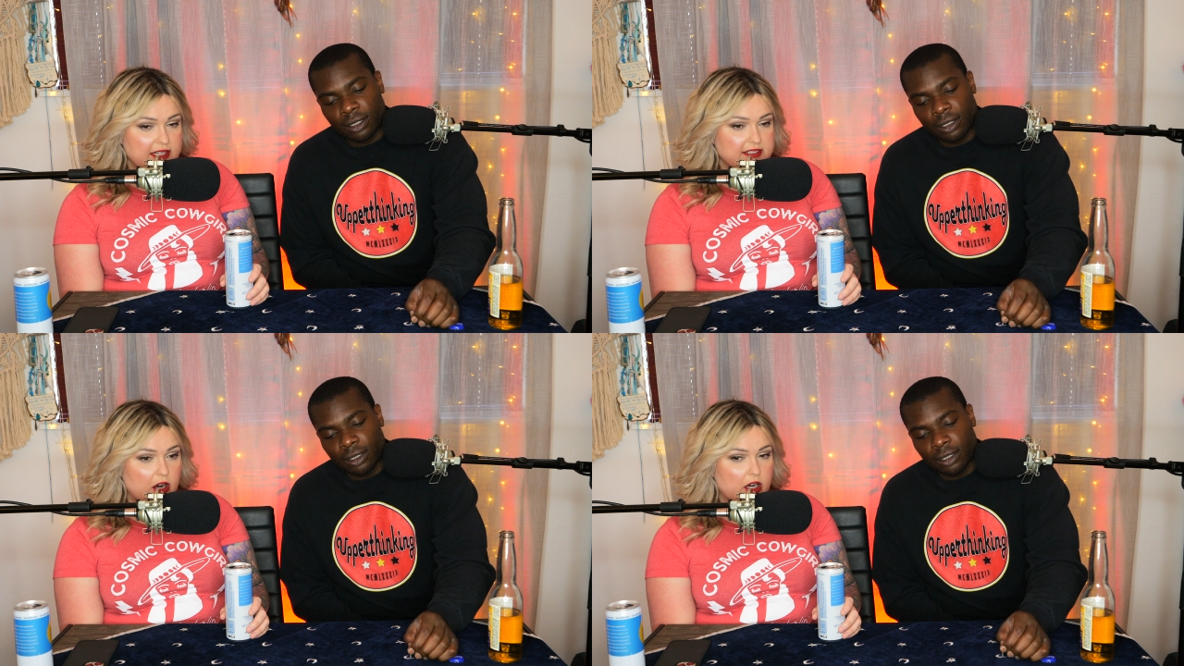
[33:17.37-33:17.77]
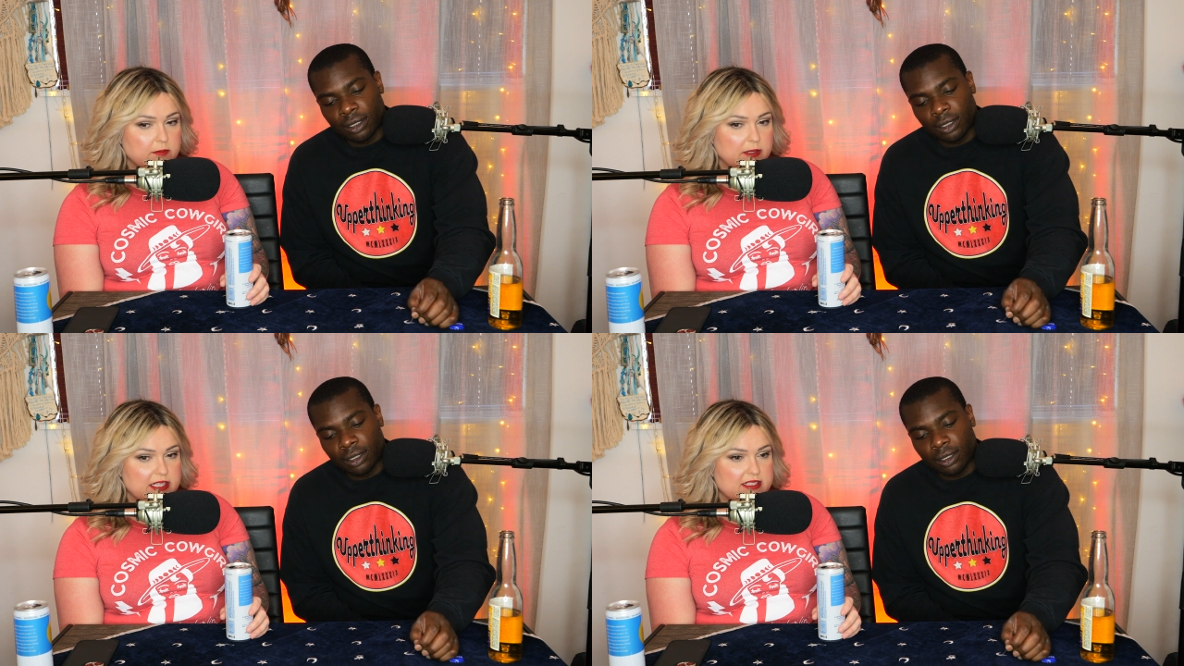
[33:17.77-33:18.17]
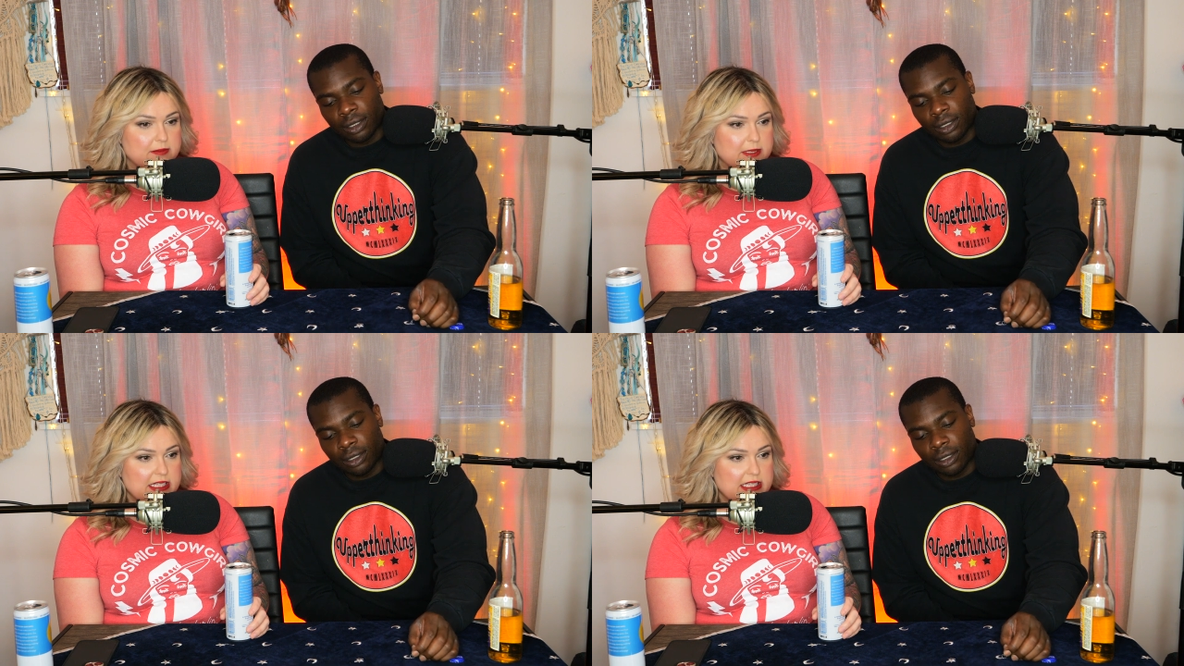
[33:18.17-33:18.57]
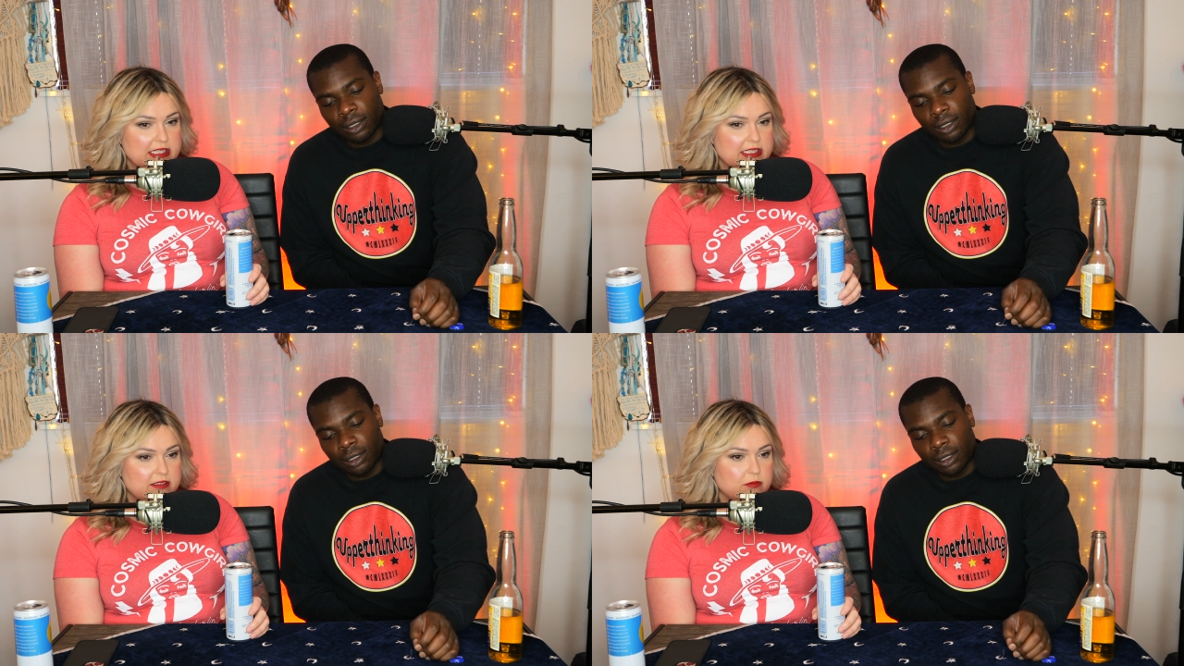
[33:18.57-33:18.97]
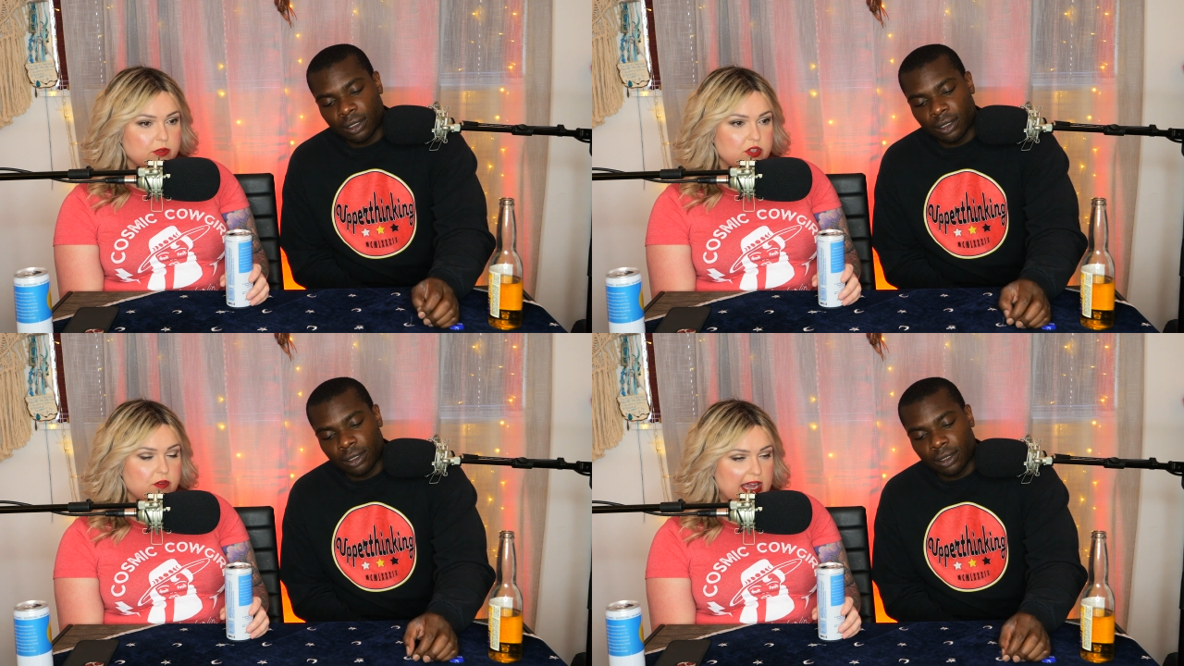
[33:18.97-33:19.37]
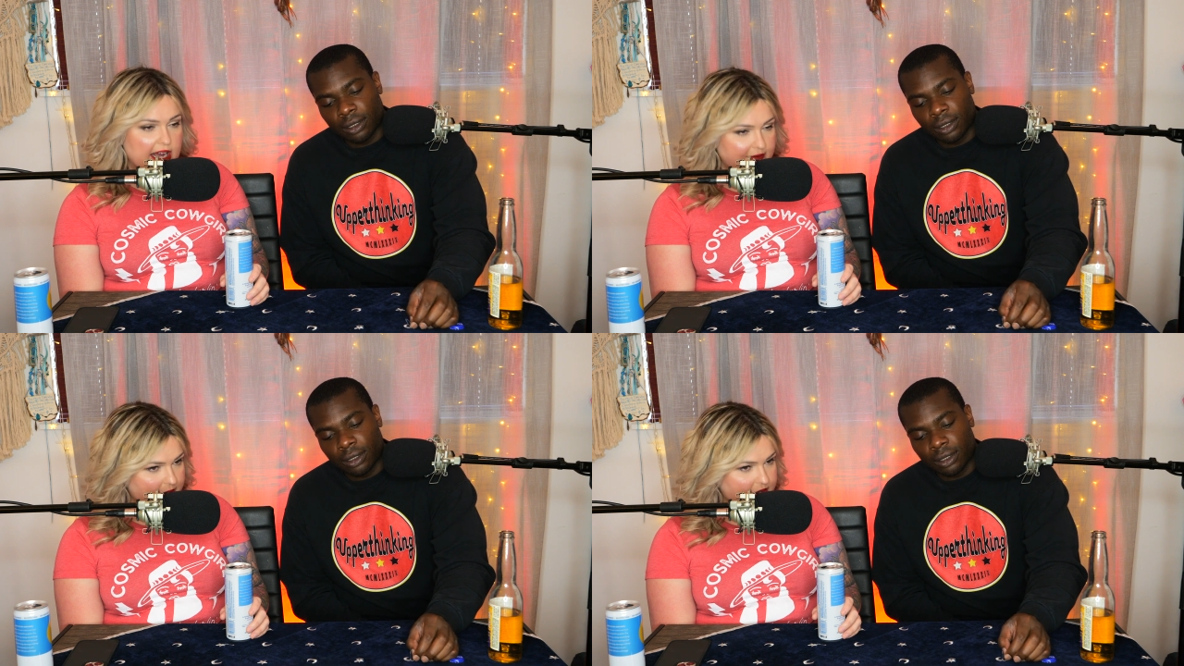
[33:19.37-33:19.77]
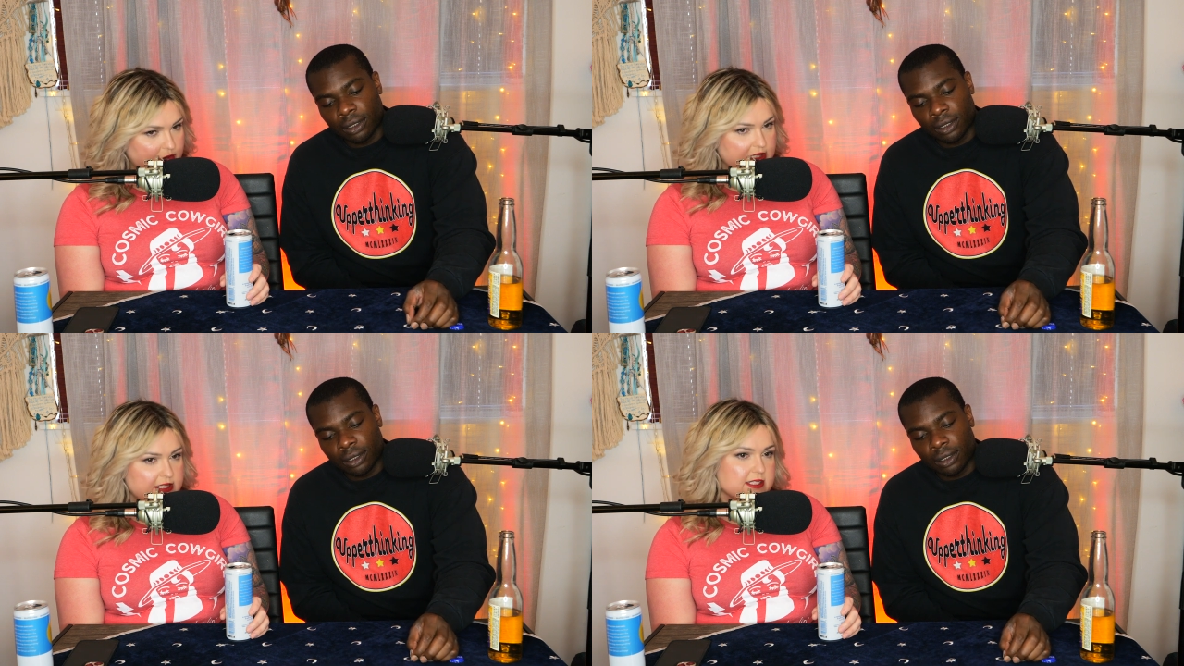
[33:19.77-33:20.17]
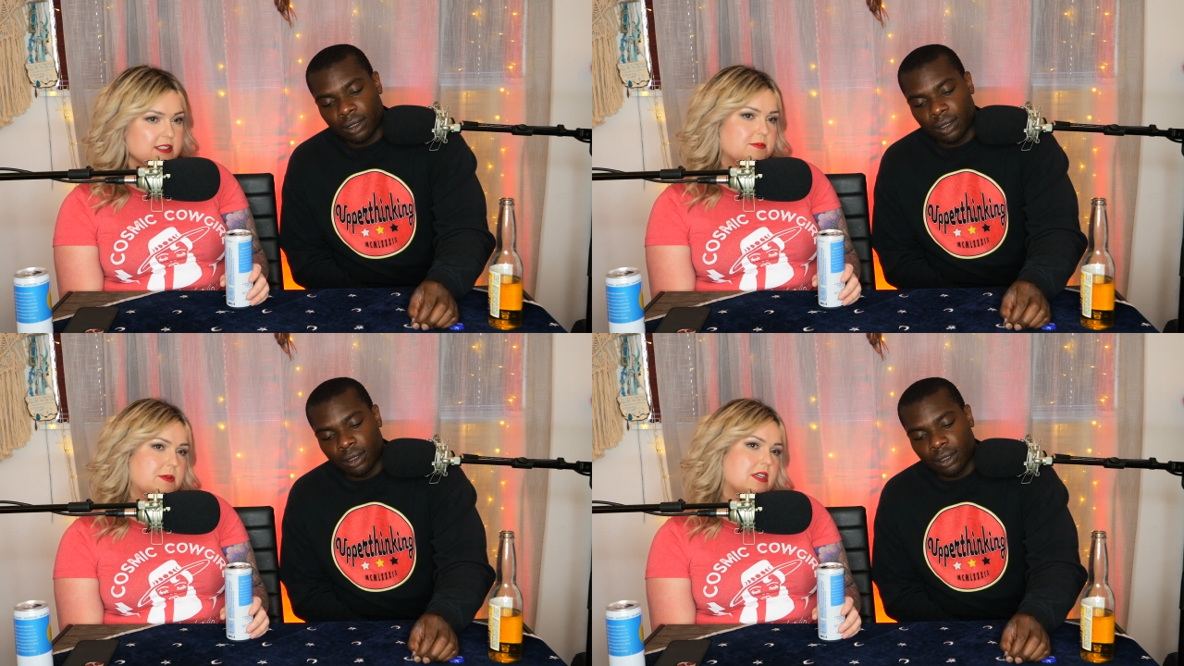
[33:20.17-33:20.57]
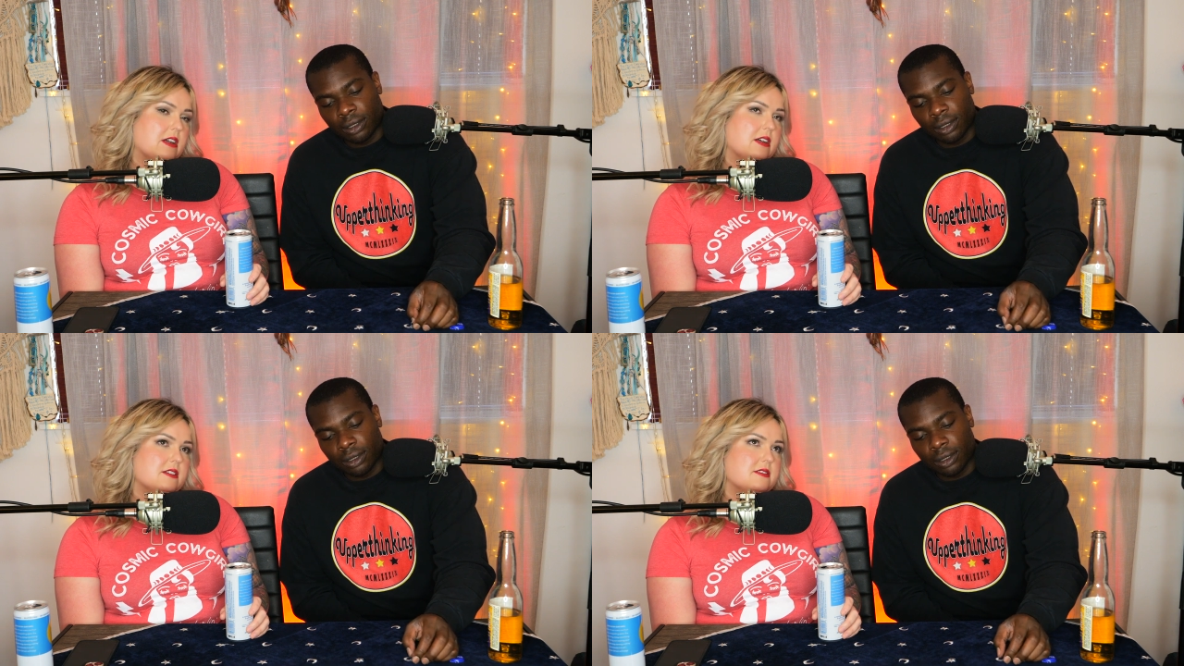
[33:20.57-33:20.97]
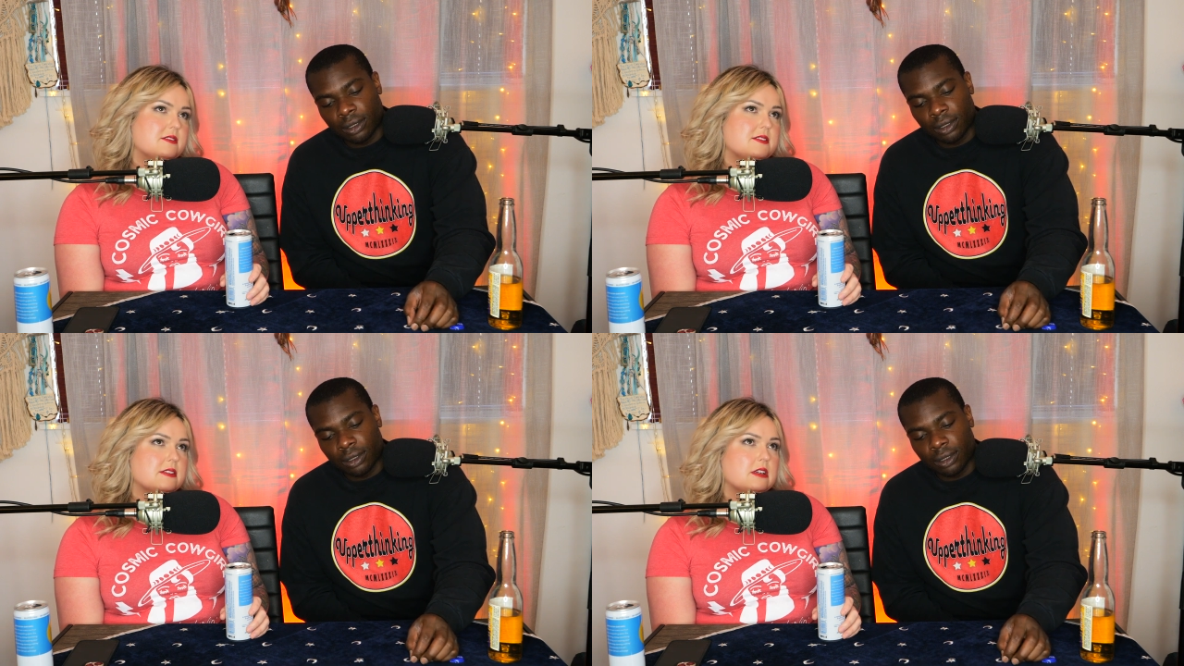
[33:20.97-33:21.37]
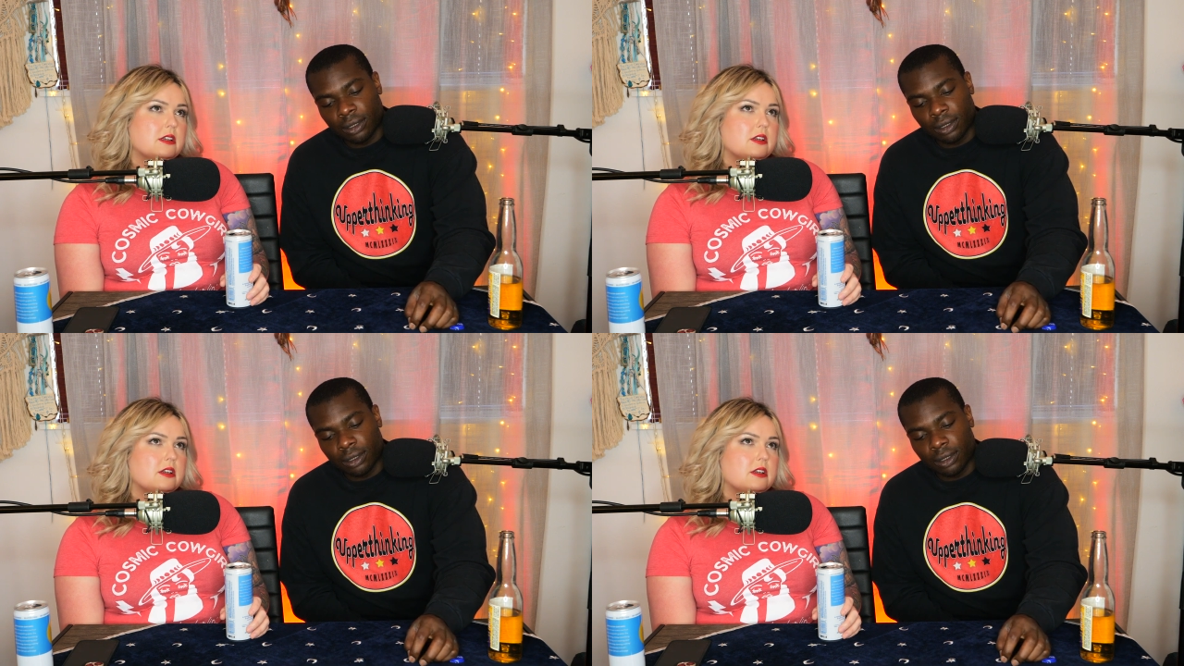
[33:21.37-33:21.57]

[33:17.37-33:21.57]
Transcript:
Speaker 1: And it's a hard place to be in when you have those transits because